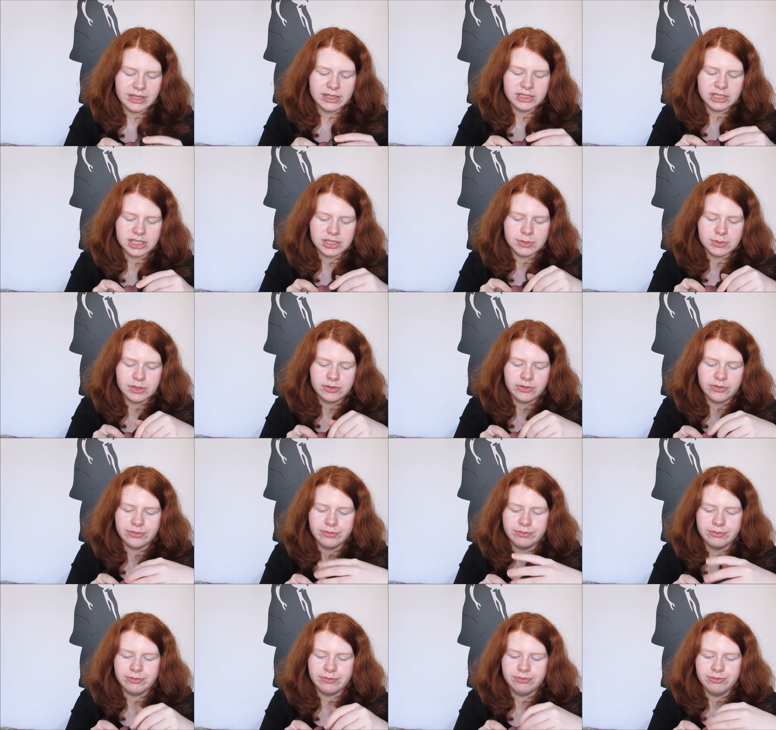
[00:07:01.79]
that just smells
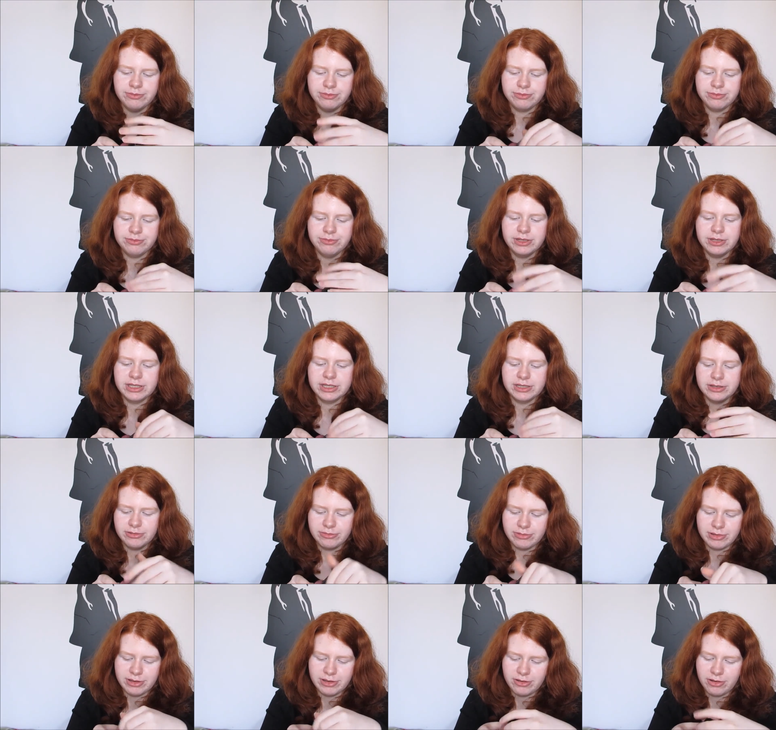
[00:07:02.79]
of really
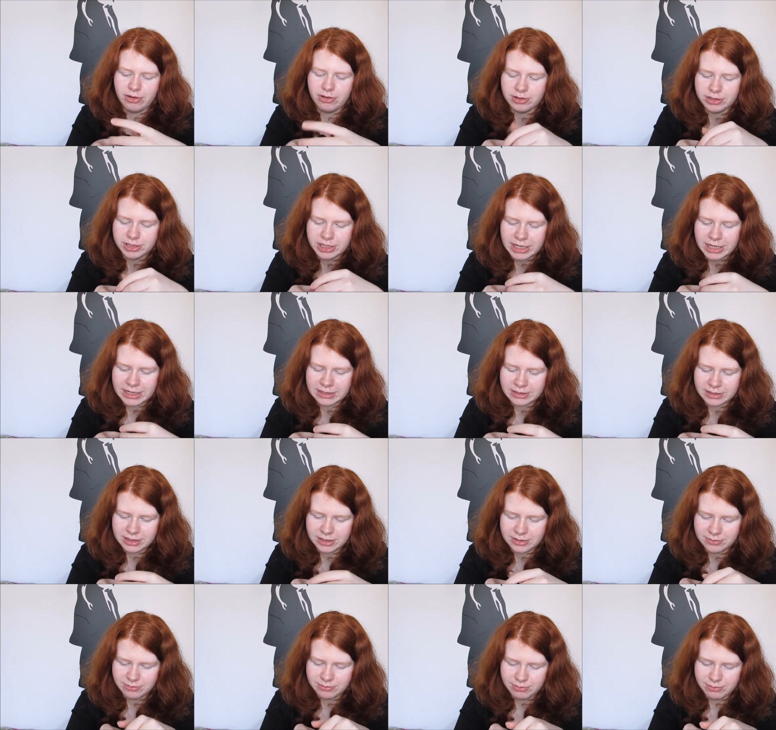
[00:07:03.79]
cotton candy,